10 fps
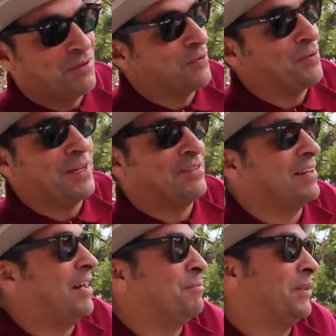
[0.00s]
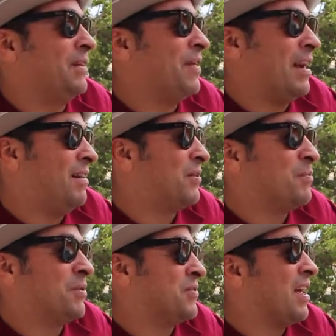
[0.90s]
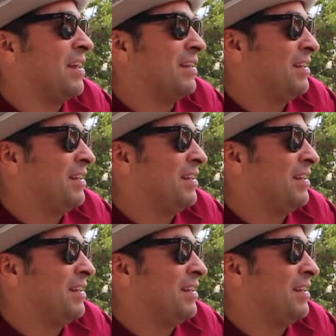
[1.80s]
for a reason. I believe that 100%.